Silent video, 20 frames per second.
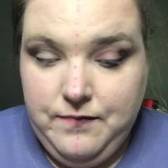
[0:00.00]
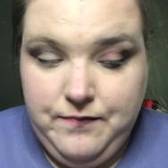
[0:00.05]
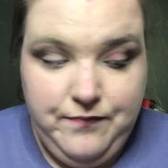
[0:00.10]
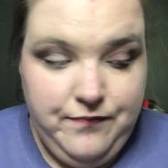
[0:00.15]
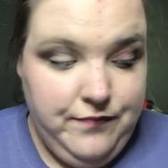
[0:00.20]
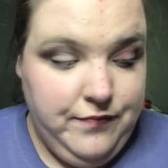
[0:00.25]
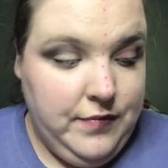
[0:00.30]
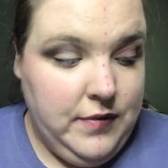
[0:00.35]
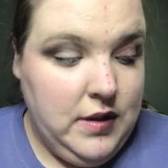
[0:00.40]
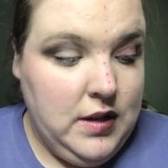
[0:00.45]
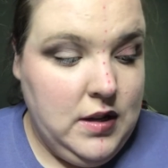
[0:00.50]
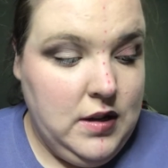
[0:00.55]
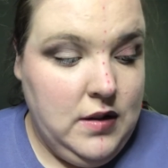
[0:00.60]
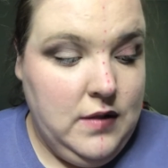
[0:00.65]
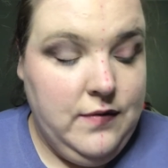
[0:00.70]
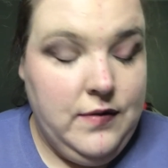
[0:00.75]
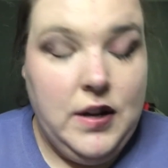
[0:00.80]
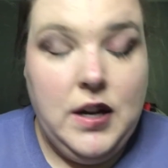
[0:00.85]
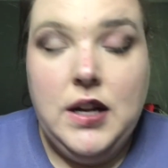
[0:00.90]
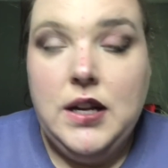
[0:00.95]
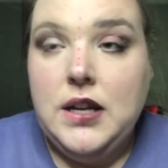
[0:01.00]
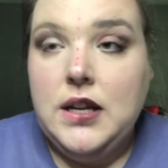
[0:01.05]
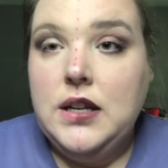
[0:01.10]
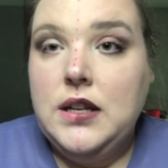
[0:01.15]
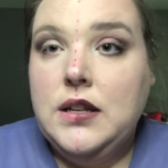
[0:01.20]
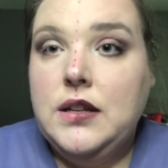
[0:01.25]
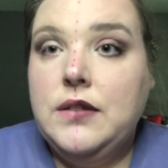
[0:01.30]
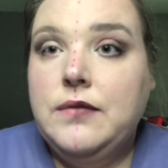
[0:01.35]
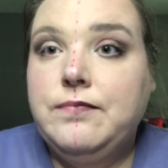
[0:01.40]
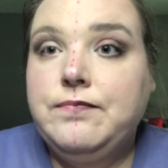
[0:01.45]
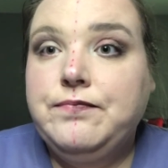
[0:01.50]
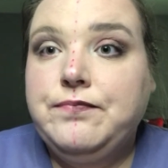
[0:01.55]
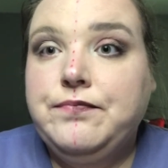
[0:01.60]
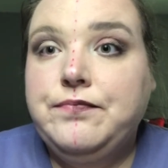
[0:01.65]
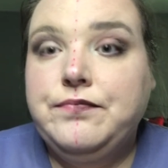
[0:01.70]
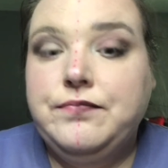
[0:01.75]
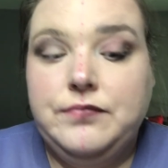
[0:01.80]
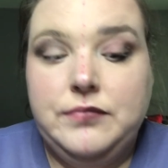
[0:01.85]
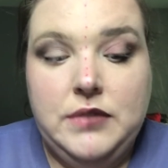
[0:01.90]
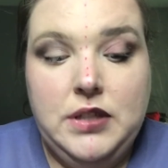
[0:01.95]
if I can
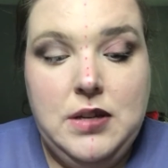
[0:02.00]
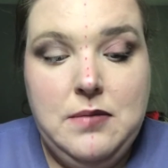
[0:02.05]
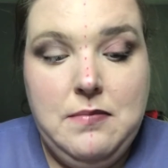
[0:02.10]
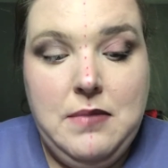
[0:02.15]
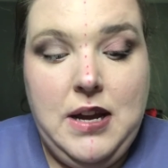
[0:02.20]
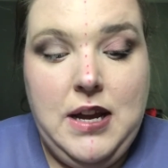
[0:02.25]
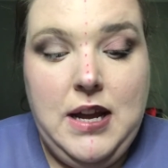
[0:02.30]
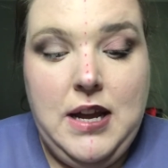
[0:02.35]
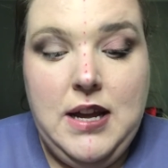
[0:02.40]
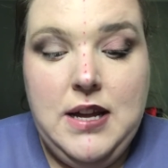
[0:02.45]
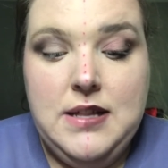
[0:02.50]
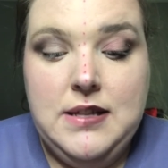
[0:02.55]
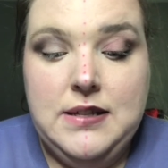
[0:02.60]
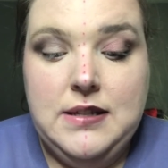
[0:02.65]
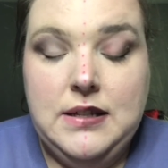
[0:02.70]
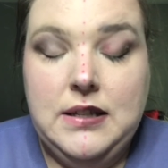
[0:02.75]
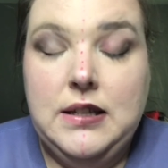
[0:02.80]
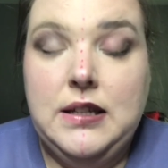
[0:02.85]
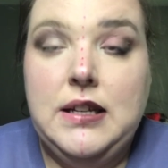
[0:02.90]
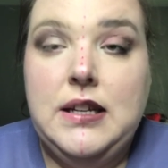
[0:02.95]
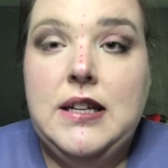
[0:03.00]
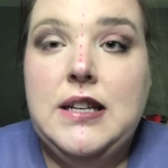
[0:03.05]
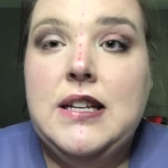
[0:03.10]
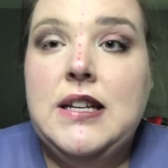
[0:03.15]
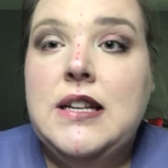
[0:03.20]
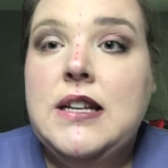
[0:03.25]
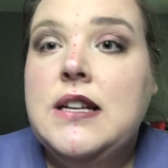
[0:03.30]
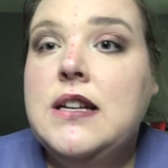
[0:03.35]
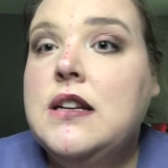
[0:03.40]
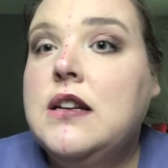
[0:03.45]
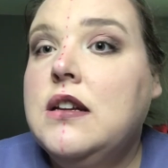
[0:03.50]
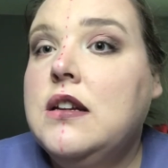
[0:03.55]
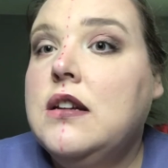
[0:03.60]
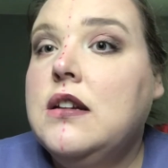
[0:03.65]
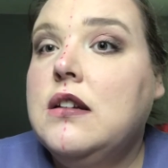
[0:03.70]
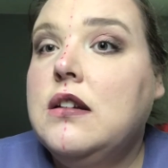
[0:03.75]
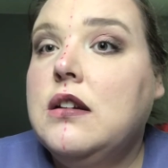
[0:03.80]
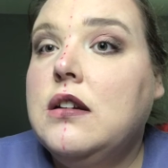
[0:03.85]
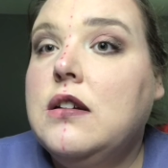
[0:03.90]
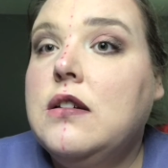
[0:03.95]
get my hands clean
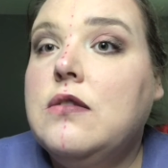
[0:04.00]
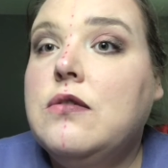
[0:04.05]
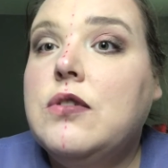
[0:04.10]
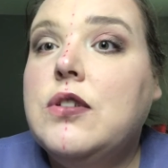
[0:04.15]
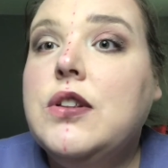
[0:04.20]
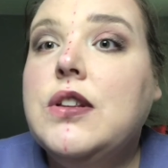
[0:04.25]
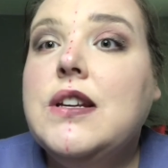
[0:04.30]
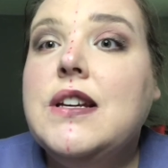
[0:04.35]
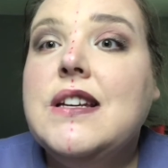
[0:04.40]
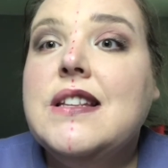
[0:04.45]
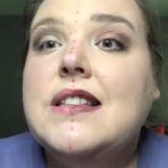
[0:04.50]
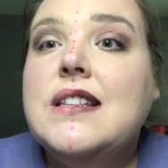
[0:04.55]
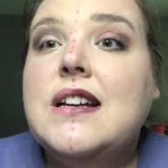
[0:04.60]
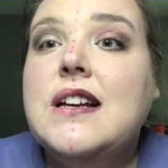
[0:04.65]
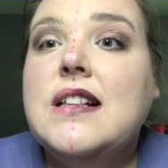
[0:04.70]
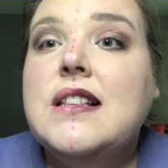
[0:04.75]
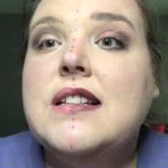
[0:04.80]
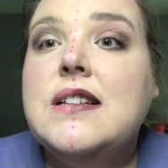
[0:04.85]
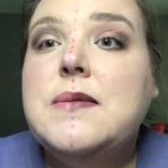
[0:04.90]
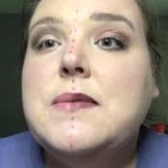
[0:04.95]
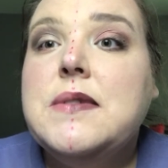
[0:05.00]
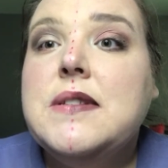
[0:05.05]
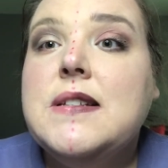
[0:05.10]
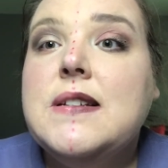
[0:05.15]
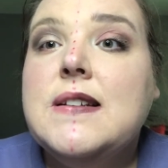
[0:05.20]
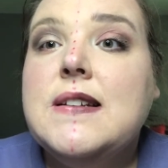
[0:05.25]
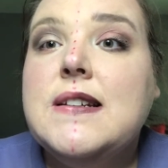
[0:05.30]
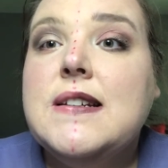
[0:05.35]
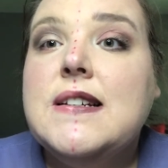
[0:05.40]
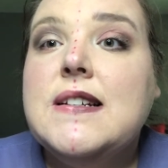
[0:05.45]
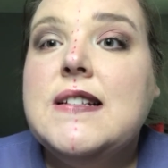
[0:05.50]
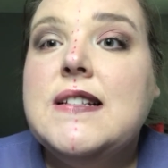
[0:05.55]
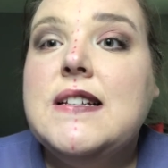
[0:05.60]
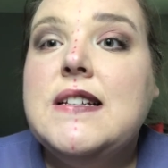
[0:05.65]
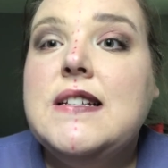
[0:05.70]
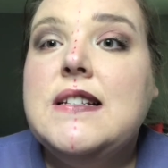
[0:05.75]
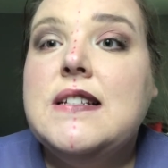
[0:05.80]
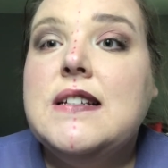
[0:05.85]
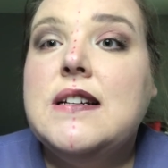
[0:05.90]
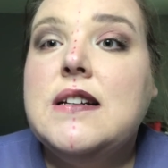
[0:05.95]
and really get that lipstick
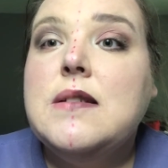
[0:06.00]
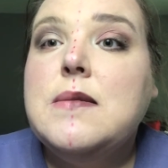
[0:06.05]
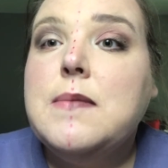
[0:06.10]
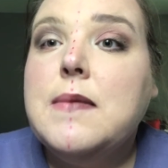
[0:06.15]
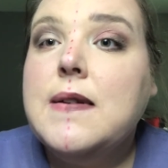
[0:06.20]
cleaned up.